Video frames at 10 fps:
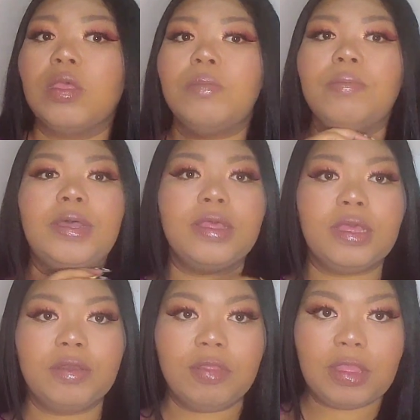But
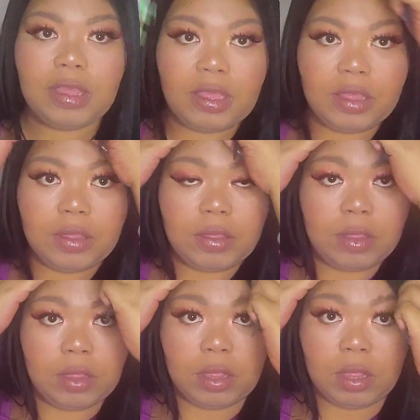here's the hair
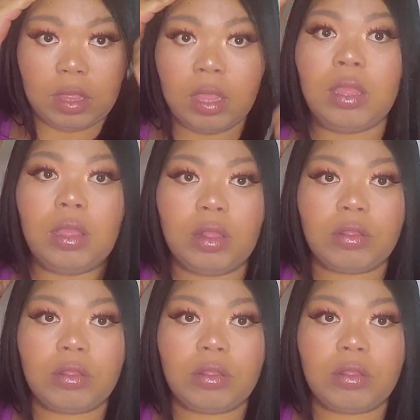all